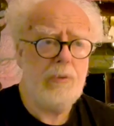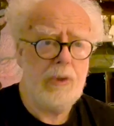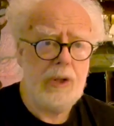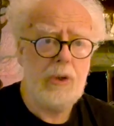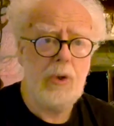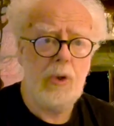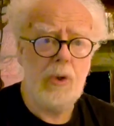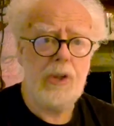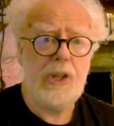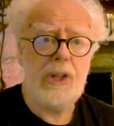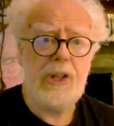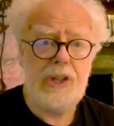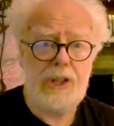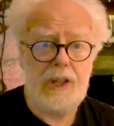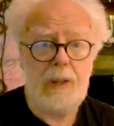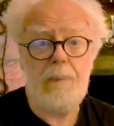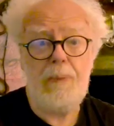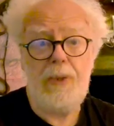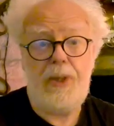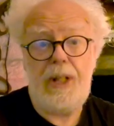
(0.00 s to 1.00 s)
recorded
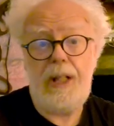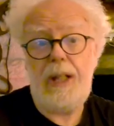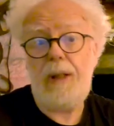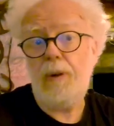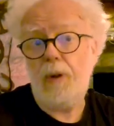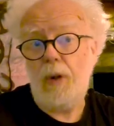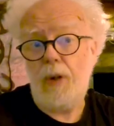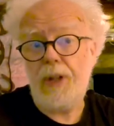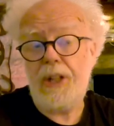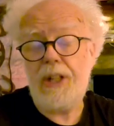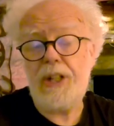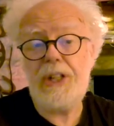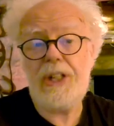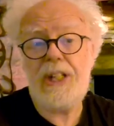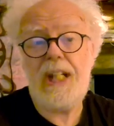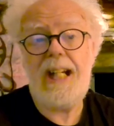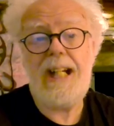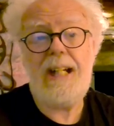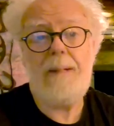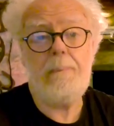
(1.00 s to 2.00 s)
something on his
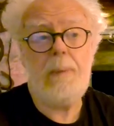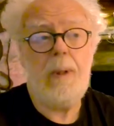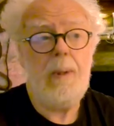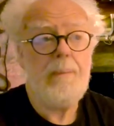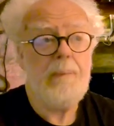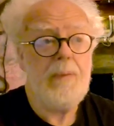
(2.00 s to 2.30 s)
tape,